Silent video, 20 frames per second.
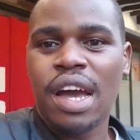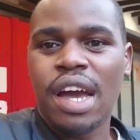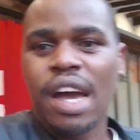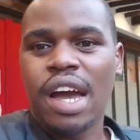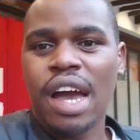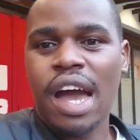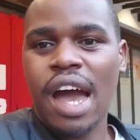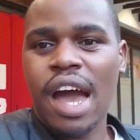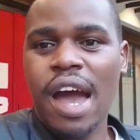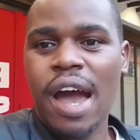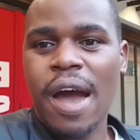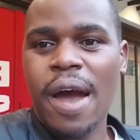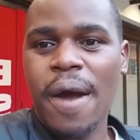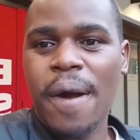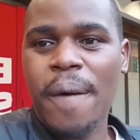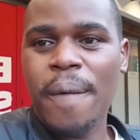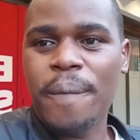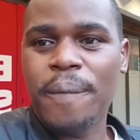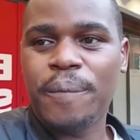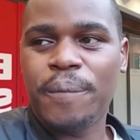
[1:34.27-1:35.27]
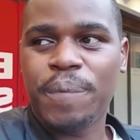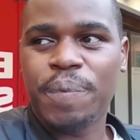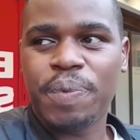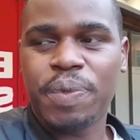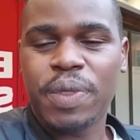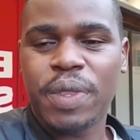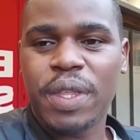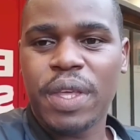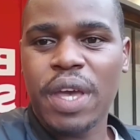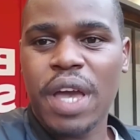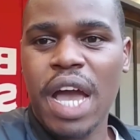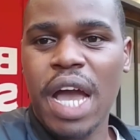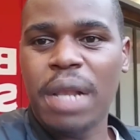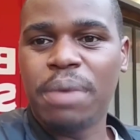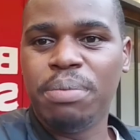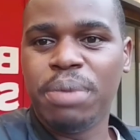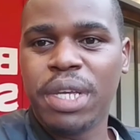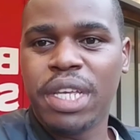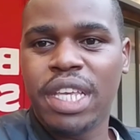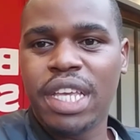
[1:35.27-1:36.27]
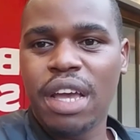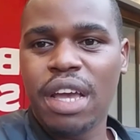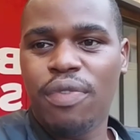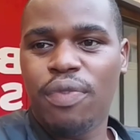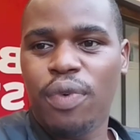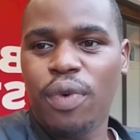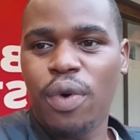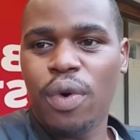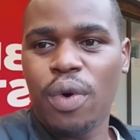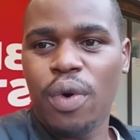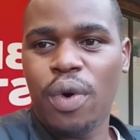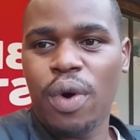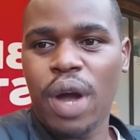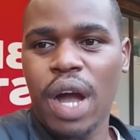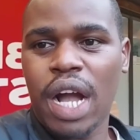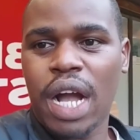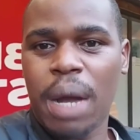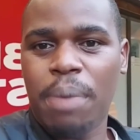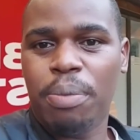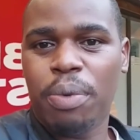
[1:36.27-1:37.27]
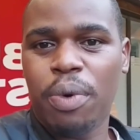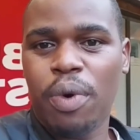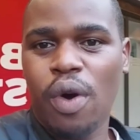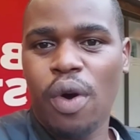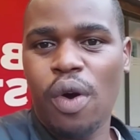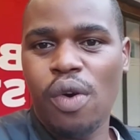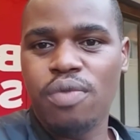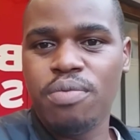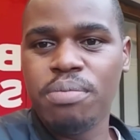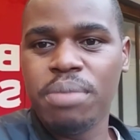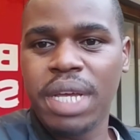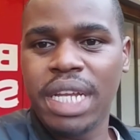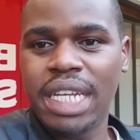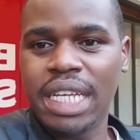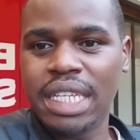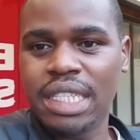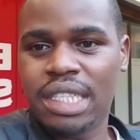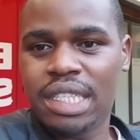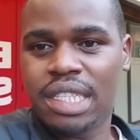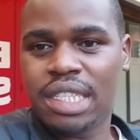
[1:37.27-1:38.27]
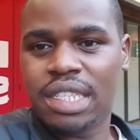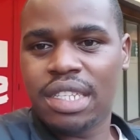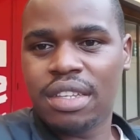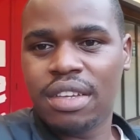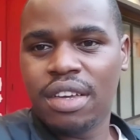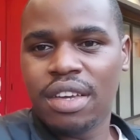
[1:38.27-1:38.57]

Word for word: um, I'll be here for a couple of minutes